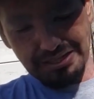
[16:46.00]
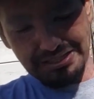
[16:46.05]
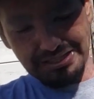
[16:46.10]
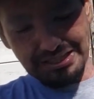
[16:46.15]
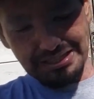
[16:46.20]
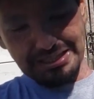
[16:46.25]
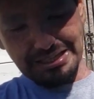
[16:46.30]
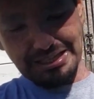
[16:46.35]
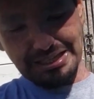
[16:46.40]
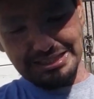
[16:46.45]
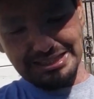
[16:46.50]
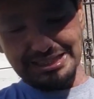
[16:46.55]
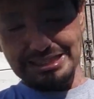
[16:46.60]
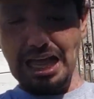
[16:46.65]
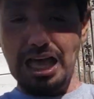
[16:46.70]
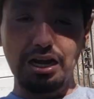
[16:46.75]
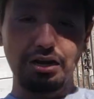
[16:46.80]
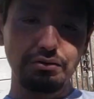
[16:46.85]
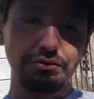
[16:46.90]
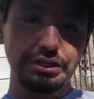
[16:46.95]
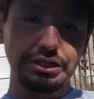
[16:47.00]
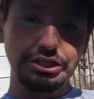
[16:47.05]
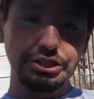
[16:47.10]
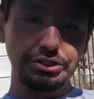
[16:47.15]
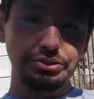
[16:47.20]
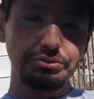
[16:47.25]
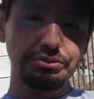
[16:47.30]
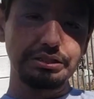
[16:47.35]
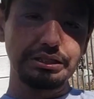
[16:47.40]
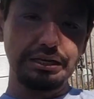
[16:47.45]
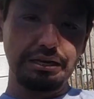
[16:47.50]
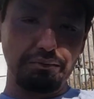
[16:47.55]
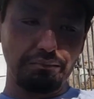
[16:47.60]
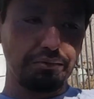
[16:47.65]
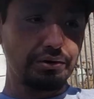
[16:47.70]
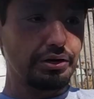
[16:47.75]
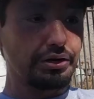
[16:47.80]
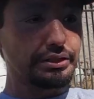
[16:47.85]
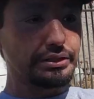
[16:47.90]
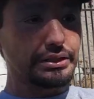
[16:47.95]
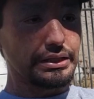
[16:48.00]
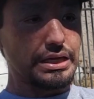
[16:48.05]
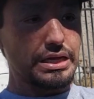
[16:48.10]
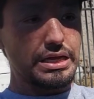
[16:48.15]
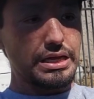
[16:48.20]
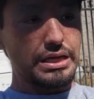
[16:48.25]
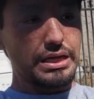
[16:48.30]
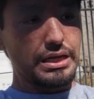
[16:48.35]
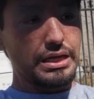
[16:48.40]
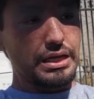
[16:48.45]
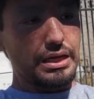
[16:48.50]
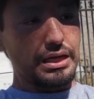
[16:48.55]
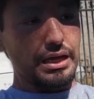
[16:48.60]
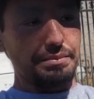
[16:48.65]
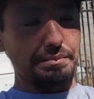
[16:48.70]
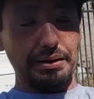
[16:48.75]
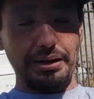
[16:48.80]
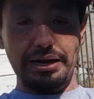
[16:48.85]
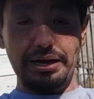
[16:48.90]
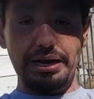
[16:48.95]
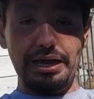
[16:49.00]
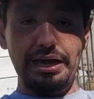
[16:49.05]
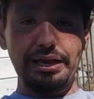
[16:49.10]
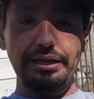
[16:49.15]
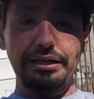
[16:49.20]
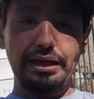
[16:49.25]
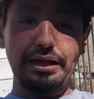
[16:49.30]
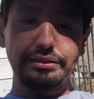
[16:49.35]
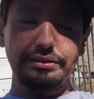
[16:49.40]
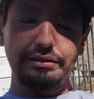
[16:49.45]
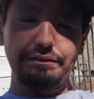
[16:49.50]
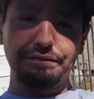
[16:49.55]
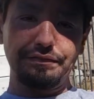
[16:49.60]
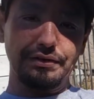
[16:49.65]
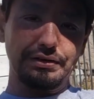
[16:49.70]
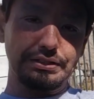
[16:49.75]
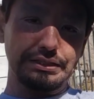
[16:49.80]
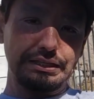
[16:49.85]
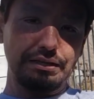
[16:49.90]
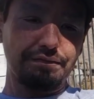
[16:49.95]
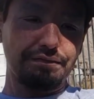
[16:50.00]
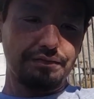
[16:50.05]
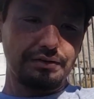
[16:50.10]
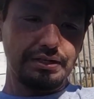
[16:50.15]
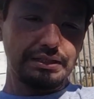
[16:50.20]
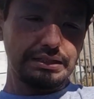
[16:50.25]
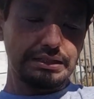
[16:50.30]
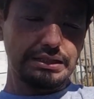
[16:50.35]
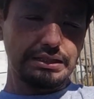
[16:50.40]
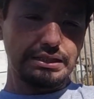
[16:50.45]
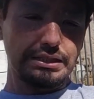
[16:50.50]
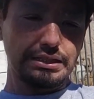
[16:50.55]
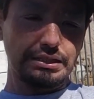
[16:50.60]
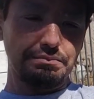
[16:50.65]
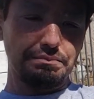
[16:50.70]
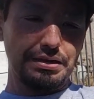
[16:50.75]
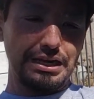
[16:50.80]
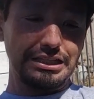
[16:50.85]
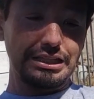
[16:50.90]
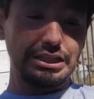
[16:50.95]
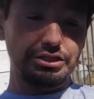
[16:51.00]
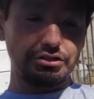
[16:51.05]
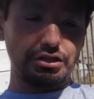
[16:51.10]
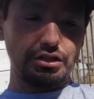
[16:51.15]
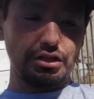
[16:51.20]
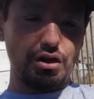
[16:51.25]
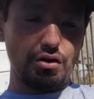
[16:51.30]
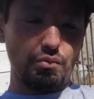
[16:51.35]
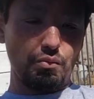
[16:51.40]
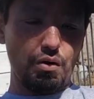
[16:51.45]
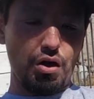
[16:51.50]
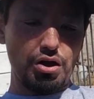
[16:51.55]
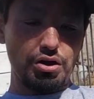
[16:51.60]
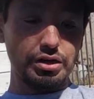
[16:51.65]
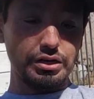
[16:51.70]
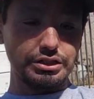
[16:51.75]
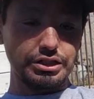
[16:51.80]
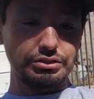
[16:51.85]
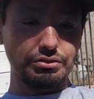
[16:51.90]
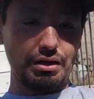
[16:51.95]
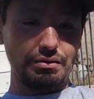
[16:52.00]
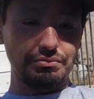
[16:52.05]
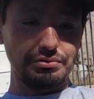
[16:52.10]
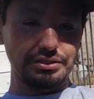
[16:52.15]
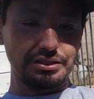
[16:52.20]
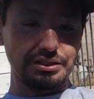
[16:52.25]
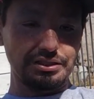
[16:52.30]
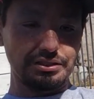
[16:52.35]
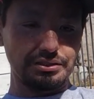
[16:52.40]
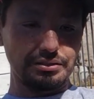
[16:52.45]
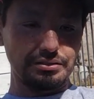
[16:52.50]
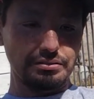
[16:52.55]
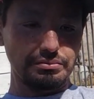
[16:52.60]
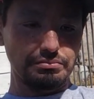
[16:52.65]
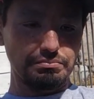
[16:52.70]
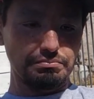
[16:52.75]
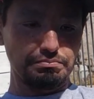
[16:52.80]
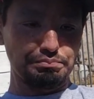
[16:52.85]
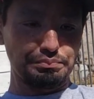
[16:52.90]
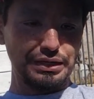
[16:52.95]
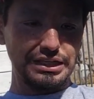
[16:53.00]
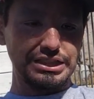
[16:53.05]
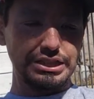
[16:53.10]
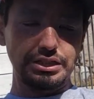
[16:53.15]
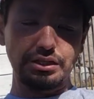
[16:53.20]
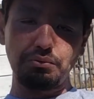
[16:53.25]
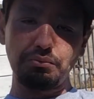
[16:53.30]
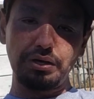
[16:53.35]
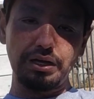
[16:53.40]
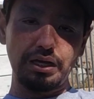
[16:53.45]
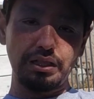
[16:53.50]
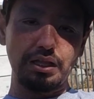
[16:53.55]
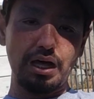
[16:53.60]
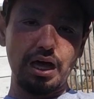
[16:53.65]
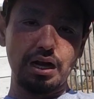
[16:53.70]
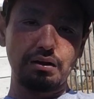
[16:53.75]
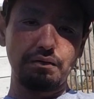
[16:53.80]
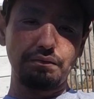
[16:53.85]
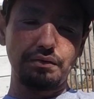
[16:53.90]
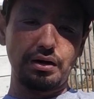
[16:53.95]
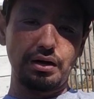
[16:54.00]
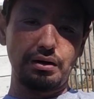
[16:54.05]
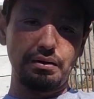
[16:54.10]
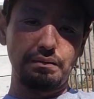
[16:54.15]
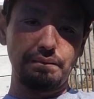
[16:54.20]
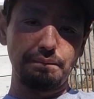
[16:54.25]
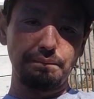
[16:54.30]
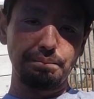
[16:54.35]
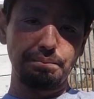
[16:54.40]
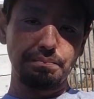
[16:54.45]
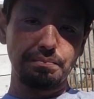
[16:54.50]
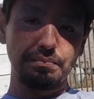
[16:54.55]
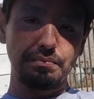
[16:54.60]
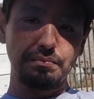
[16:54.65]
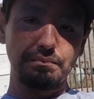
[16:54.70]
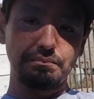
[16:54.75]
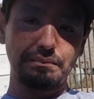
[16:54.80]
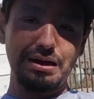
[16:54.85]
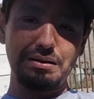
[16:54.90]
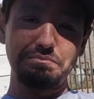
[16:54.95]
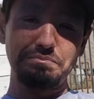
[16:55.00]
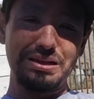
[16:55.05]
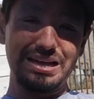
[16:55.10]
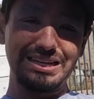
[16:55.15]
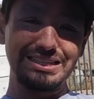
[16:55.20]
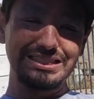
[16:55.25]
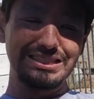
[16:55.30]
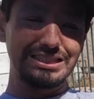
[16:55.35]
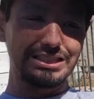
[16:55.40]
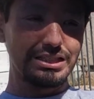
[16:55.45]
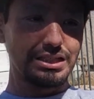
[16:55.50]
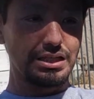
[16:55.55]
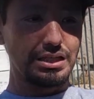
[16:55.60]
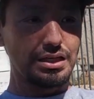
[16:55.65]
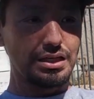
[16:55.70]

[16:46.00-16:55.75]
Did the celery juice, and it worked. I'm not gonna lie, I did feel a difference. But I did drink a lot of water, so I was pissing away a lot of my meds.